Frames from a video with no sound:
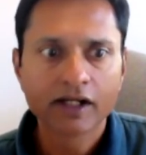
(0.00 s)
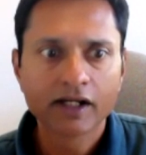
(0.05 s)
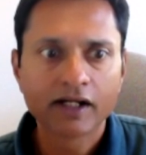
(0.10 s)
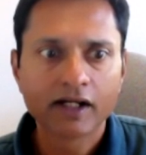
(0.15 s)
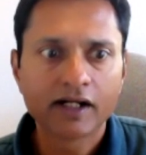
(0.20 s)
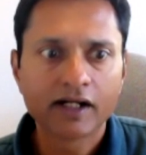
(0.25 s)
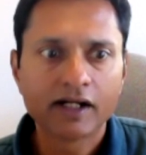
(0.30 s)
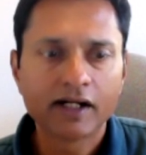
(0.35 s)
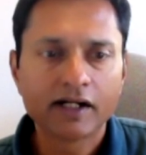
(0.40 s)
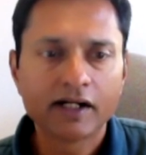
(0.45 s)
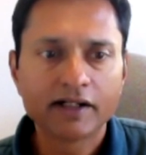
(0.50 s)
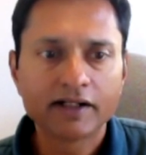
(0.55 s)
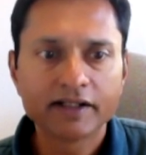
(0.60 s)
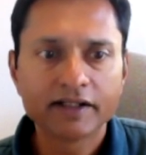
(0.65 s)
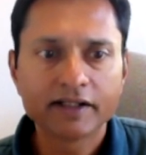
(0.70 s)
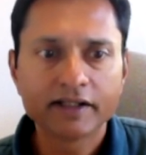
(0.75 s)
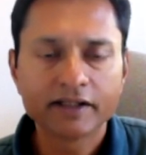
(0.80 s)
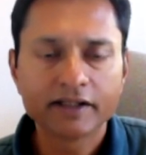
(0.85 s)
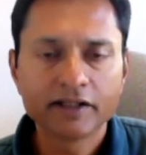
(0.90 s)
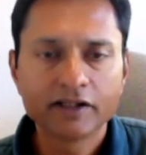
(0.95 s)
uh,
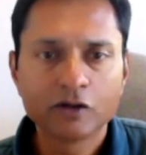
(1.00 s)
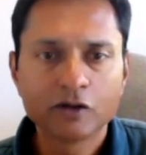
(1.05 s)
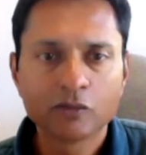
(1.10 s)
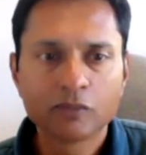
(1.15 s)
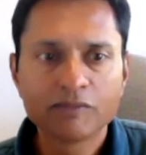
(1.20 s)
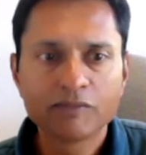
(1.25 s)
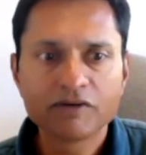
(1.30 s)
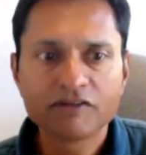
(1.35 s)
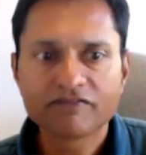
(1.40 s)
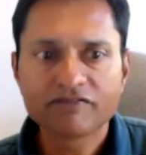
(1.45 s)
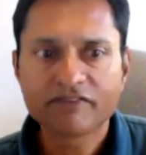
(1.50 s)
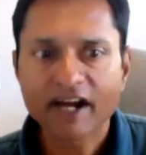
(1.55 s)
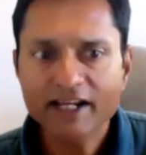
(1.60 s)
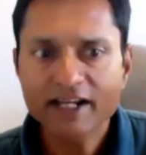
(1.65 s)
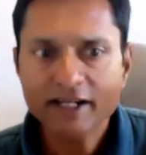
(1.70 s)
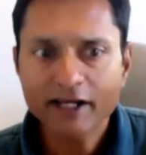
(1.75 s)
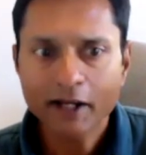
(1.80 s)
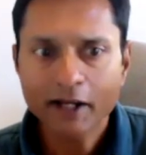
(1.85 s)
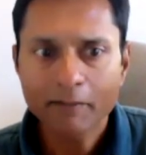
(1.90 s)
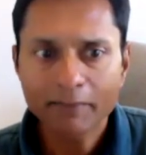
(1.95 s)
you know, when we find
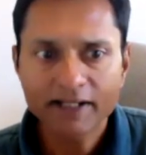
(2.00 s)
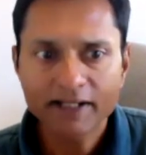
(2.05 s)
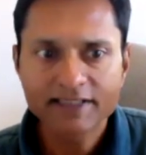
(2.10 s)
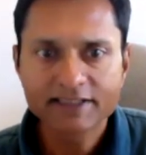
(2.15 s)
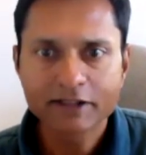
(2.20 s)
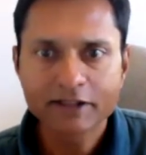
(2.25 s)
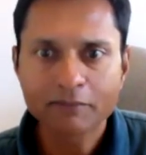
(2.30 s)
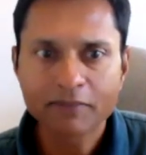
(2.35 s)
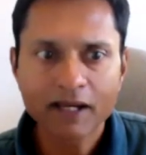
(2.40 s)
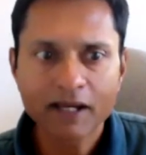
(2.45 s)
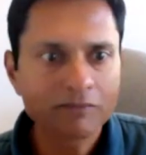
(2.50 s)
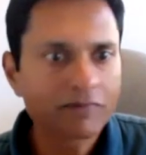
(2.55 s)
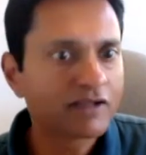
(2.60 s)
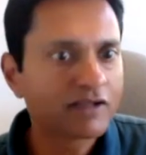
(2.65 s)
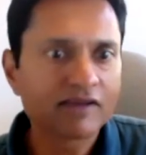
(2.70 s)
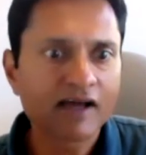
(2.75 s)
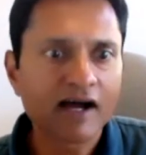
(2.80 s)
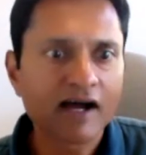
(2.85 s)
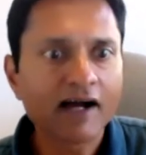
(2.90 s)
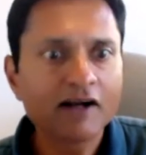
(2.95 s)
a company, sometimes
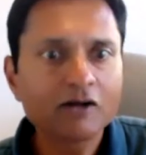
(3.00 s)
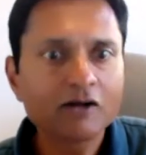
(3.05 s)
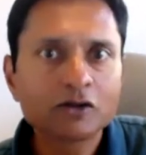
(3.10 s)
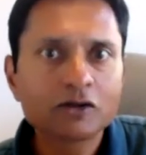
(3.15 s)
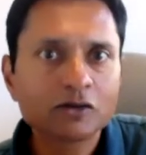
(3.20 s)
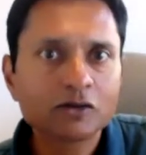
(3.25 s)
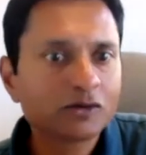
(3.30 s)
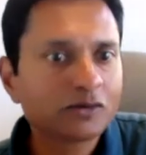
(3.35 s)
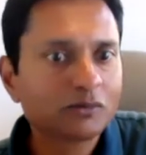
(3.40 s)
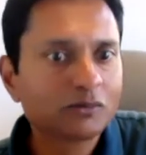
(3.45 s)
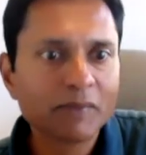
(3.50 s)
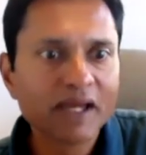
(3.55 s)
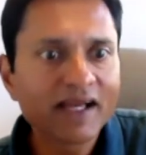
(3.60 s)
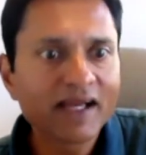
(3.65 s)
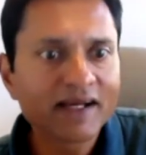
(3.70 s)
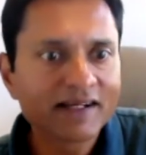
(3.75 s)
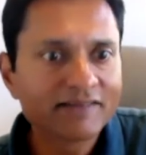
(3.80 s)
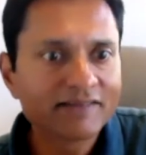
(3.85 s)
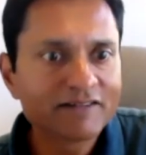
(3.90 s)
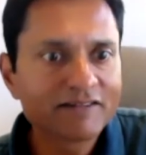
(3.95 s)
it's hard to
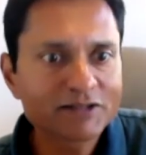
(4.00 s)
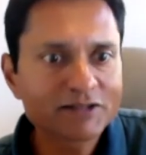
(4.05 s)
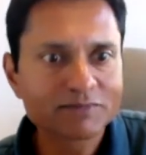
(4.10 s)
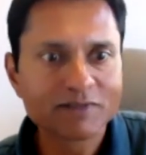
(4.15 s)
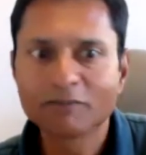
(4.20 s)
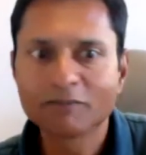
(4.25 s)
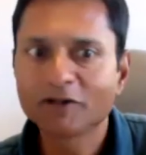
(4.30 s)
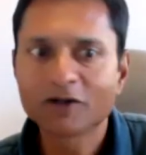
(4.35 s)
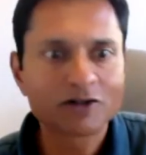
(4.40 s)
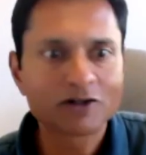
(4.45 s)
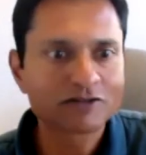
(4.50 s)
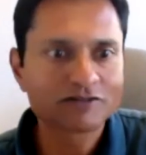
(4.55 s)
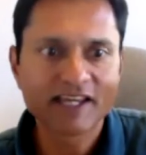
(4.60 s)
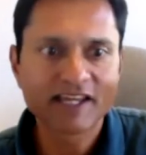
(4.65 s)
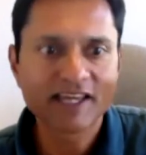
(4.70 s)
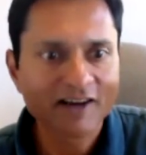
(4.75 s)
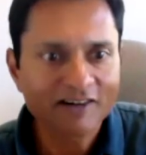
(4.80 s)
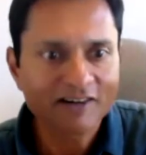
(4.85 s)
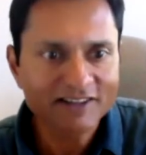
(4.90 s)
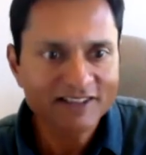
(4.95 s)
make an investment because we
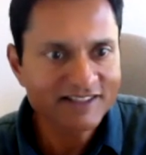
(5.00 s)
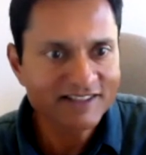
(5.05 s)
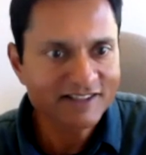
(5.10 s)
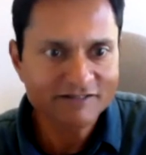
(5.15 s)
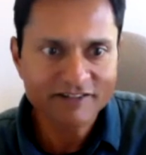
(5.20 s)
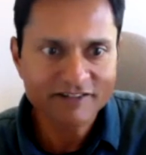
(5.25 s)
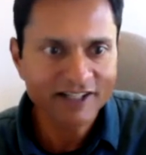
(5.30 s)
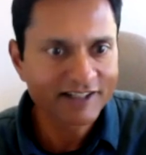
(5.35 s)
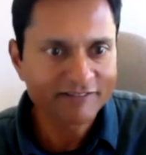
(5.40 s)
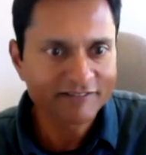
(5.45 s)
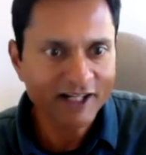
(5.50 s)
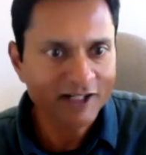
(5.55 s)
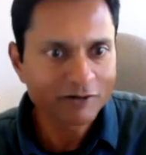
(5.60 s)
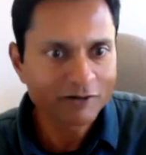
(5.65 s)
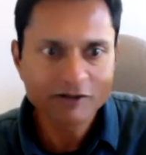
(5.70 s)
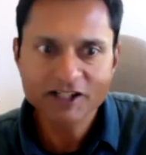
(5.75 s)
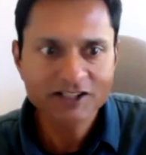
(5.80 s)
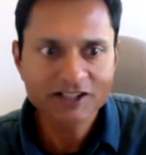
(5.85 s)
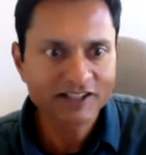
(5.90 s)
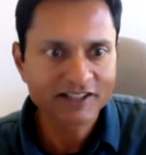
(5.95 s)
cannot justify the
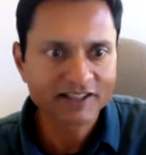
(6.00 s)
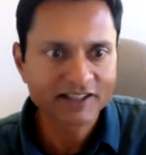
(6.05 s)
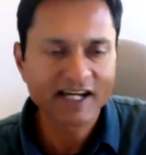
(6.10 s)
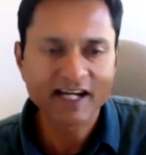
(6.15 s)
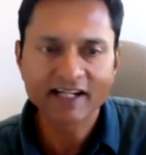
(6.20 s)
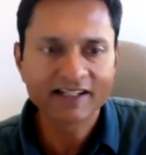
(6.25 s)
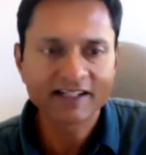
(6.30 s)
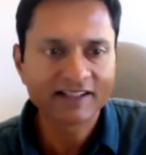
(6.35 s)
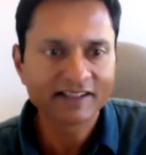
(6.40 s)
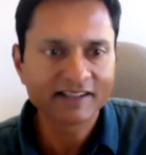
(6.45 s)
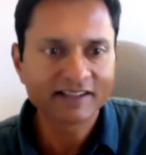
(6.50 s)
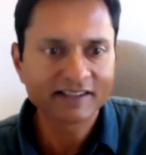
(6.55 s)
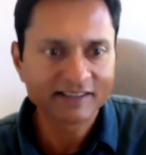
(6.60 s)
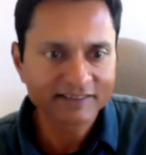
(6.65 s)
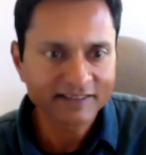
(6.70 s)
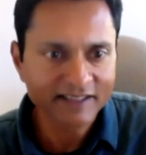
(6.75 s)
valuation that uh,